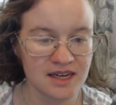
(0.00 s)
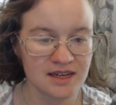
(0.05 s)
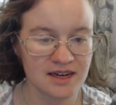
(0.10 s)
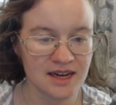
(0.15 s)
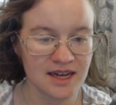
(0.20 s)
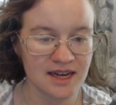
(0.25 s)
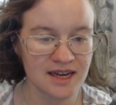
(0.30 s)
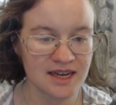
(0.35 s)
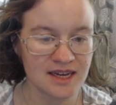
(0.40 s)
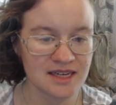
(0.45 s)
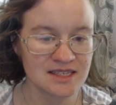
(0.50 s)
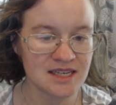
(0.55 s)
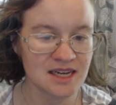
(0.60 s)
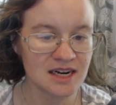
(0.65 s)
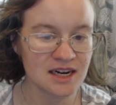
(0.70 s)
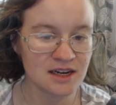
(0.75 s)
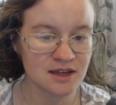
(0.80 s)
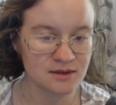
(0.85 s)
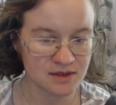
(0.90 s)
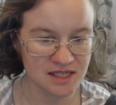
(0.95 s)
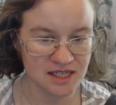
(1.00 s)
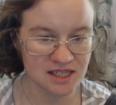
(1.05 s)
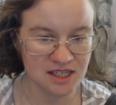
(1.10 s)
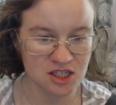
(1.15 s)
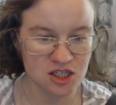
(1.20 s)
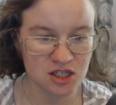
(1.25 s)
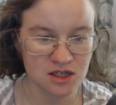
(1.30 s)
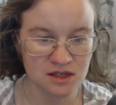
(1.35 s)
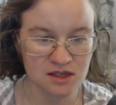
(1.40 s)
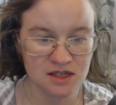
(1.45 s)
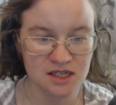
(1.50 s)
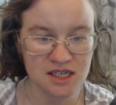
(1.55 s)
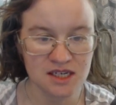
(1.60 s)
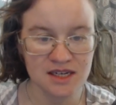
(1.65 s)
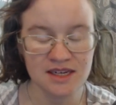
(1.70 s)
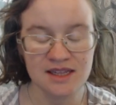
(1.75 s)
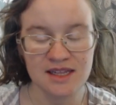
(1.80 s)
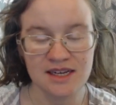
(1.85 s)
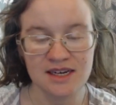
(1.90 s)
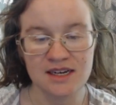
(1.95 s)
Like, is it losing
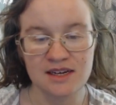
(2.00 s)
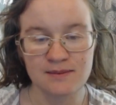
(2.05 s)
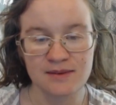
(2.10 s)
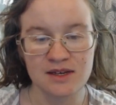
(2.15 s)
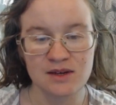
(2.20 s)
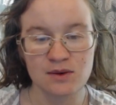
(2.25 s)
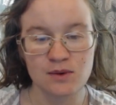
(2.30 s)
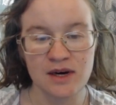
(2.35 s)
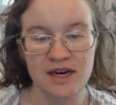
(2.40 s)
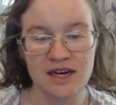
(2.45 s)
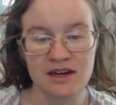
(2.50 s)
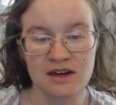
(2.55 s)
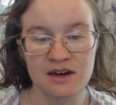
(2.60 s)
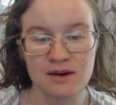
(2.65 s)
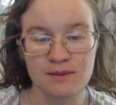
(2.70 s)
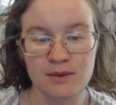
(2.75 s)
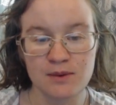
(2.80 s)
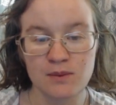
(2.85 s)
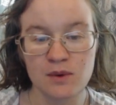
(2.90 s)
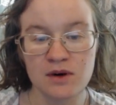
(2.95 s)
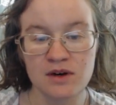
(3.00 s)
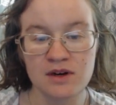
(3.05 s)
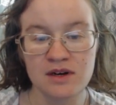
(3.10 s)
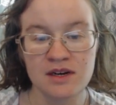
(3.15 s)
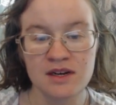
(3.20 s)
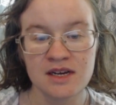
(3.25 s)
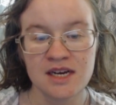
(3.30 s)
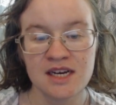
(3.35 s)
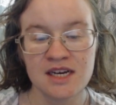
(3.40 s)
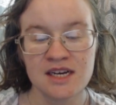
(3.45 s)
structure? That can be quite a common one.